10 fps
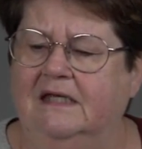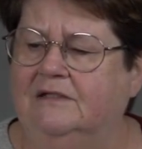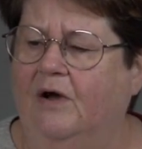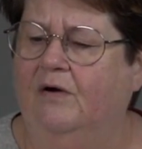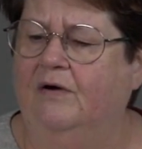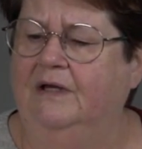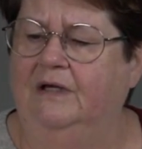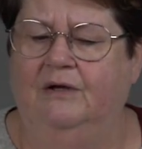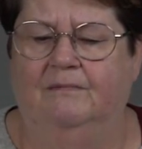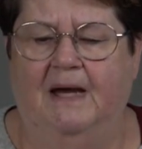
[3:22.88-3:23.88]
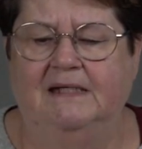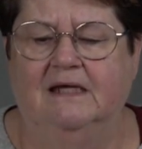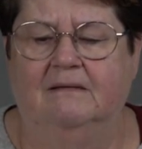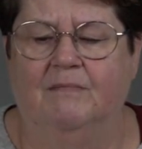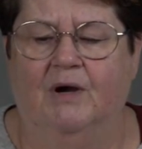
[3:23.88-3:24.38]
is on your
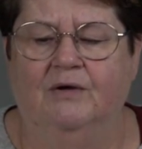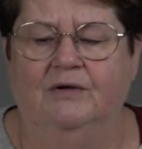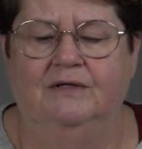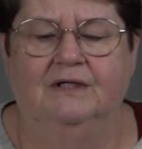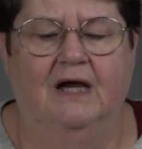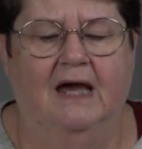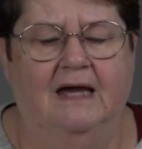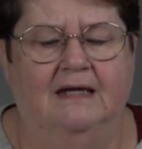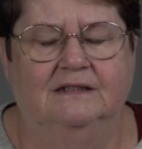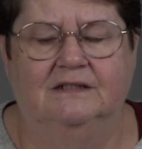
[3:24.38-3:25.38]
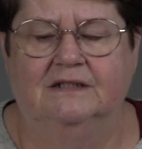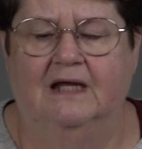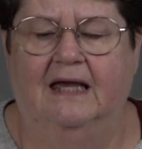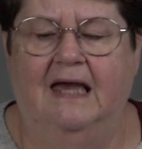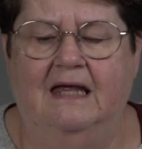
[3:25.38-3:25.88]
basic mode, and
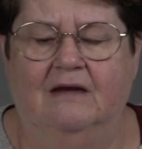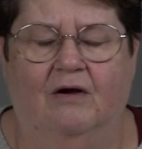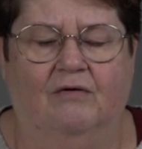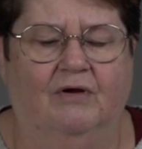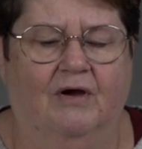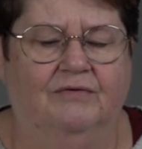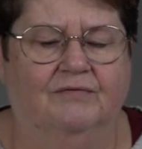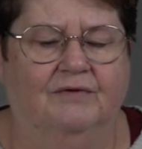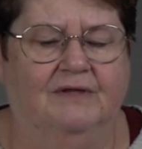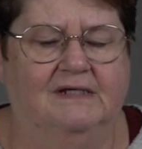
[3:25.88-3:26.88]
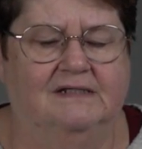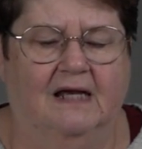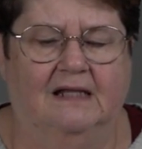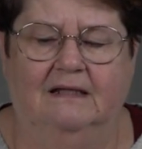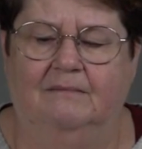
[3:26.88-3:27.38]
again I'll go through this
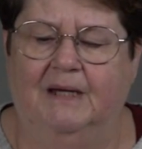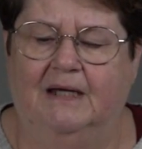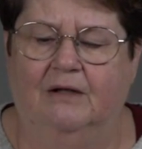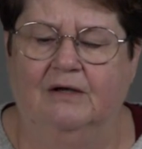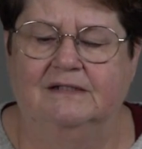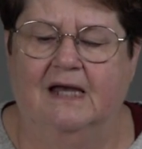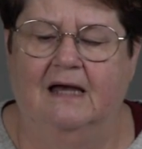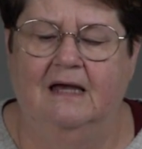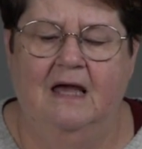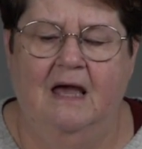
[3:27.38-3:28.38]
a little bit closer.